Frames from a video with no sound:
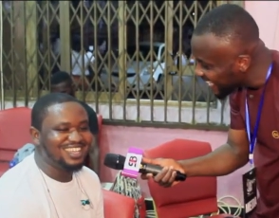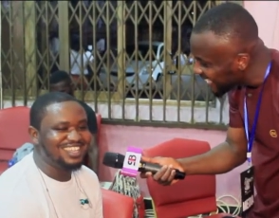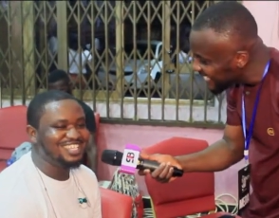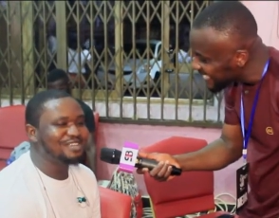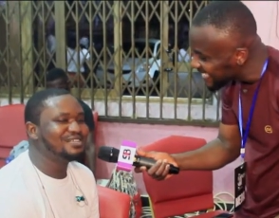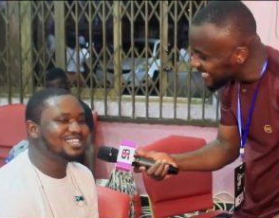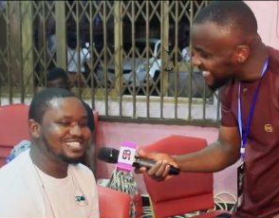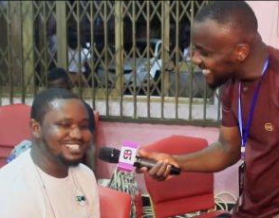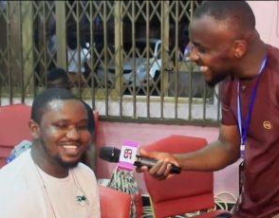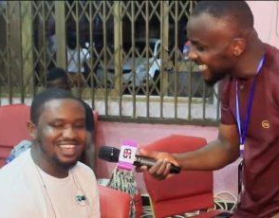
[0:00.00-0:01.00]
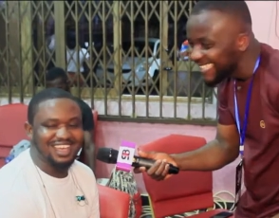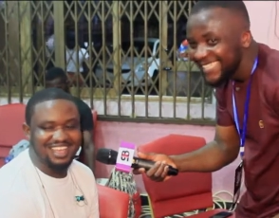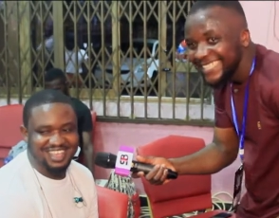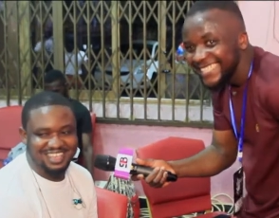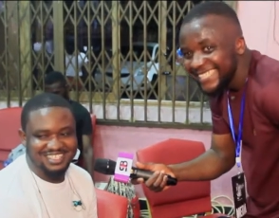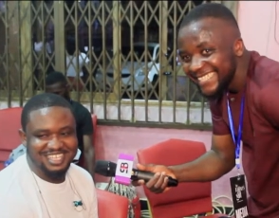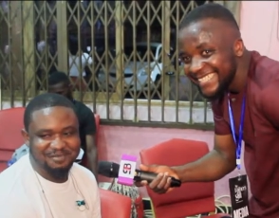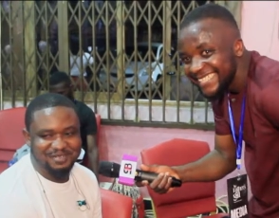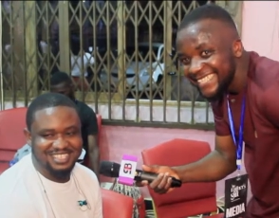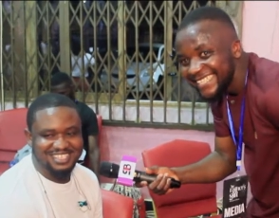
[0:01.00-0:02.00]
Speaker 1: it's amazing. Aha, it's
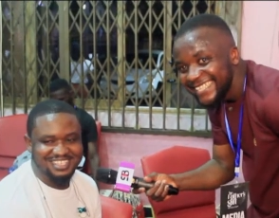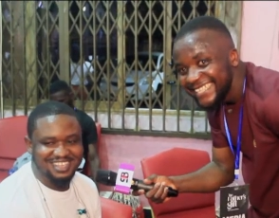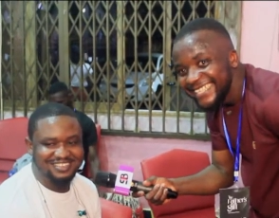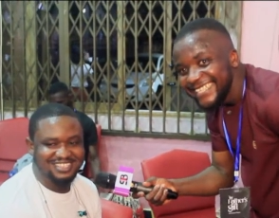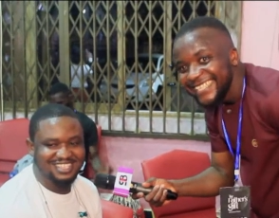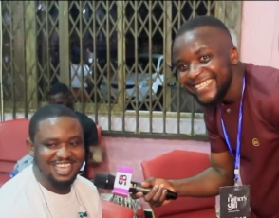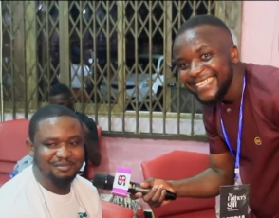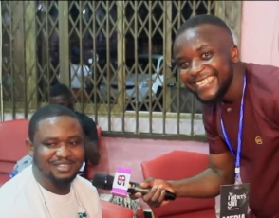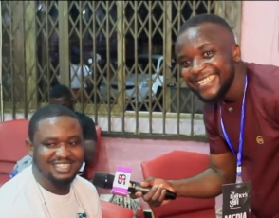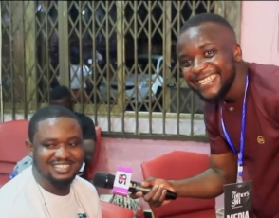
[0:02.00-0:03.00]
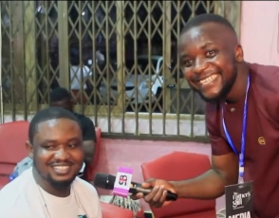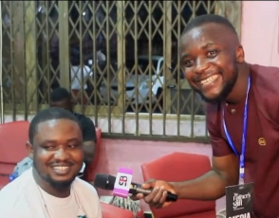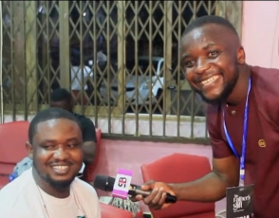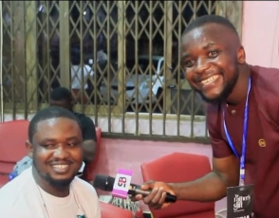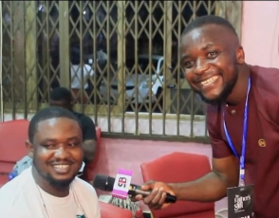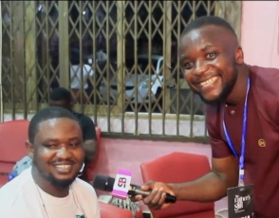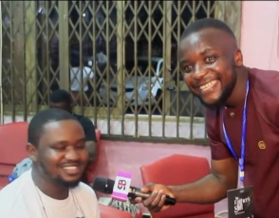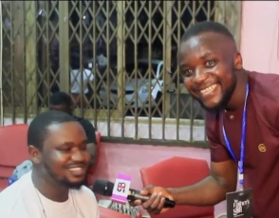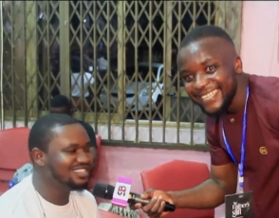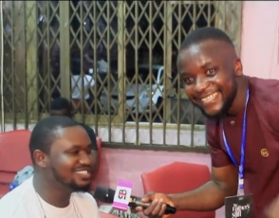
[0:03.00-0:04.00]
amazing. I would say. I mean,
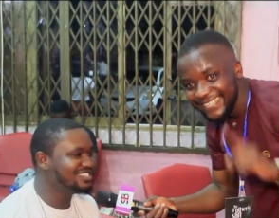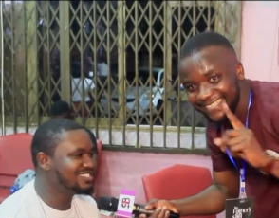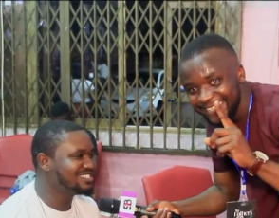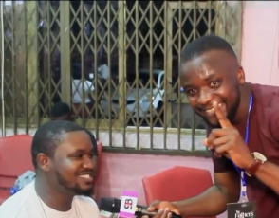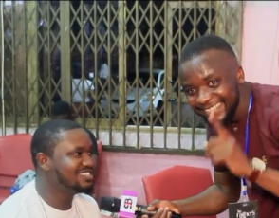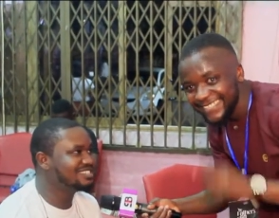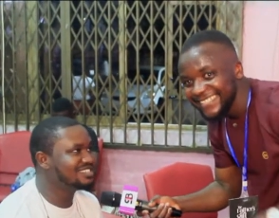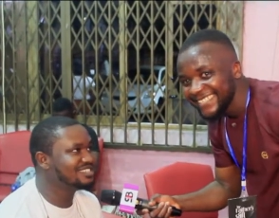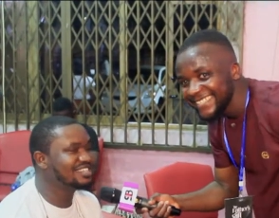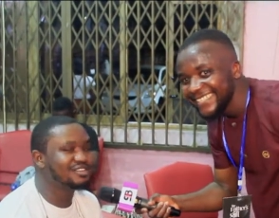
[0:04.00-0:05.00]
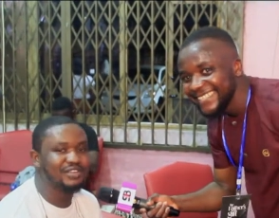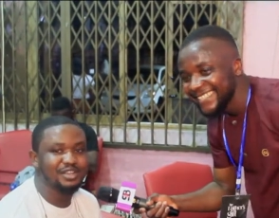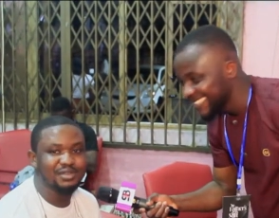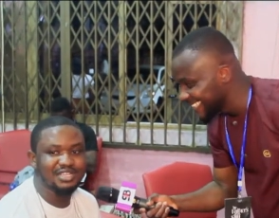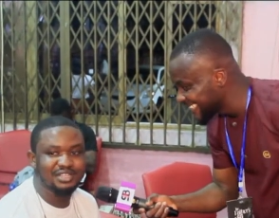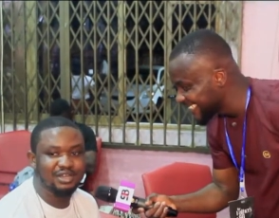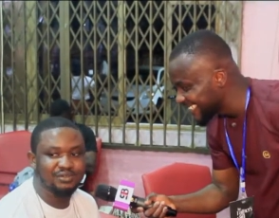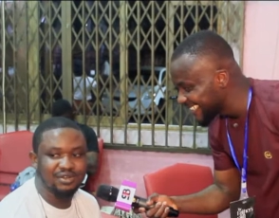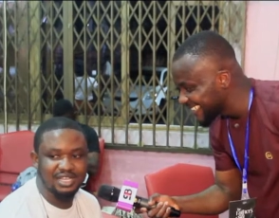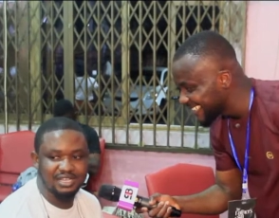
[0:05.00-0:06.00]
he's he's he's, he's a great minister of
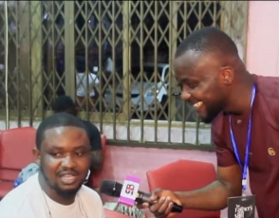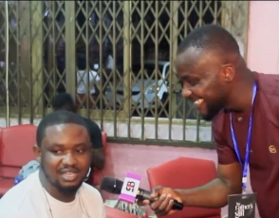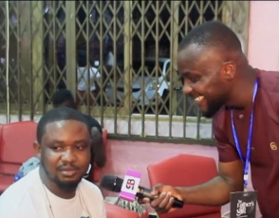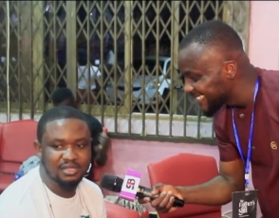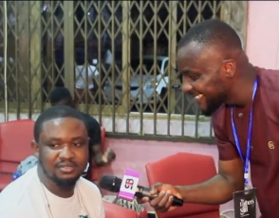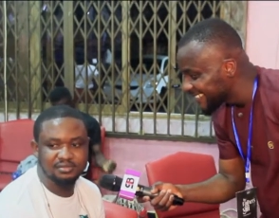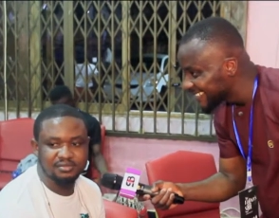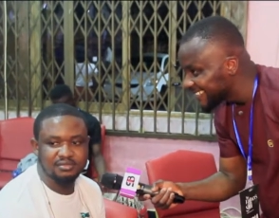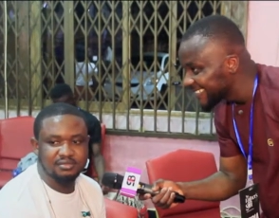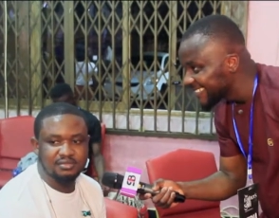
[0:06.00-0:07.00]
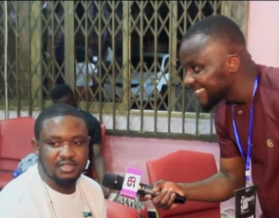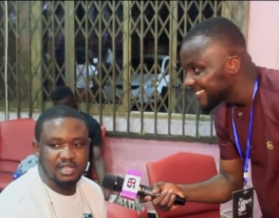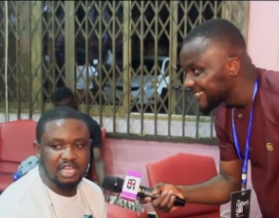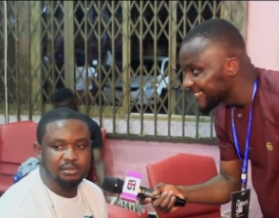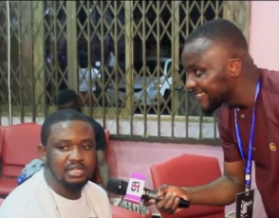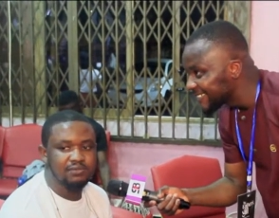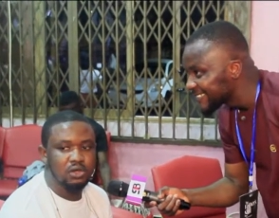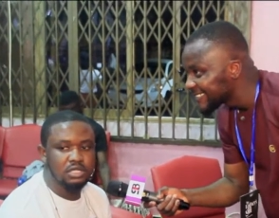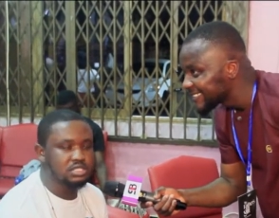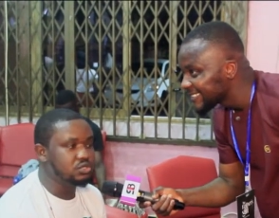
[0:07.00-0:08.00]
God, and then I mean, I believe
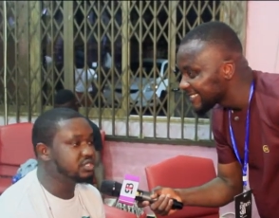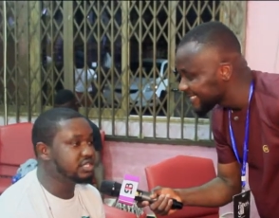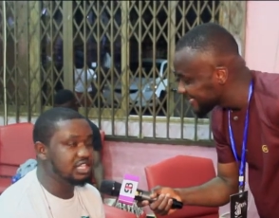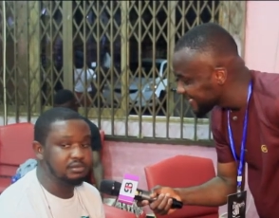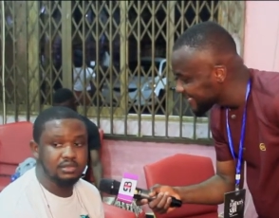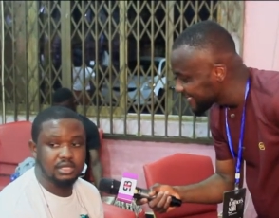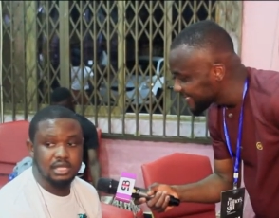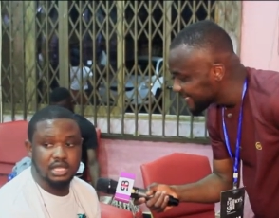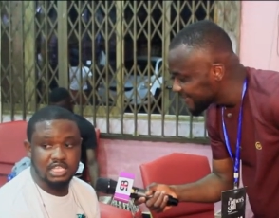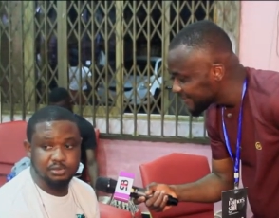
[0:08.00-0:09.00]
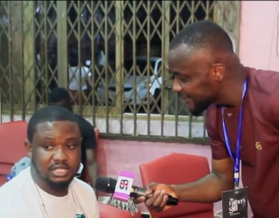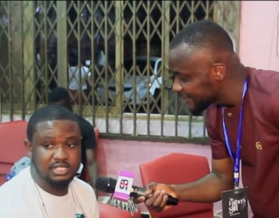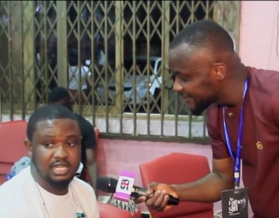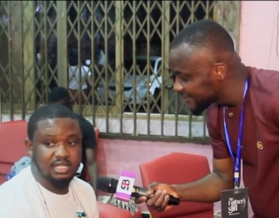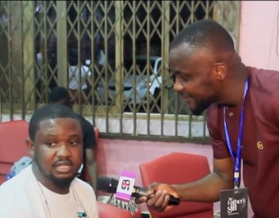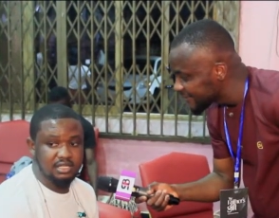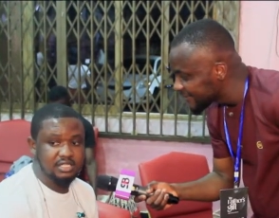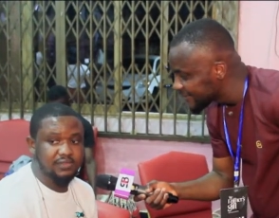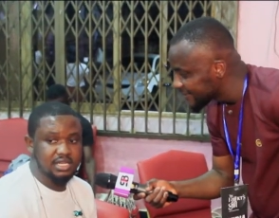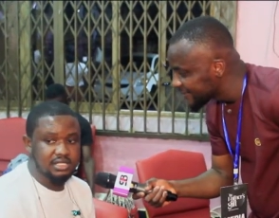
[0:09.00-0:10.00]
God is using him, especially in
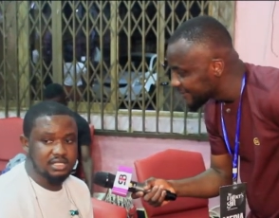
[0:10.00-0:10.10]
this very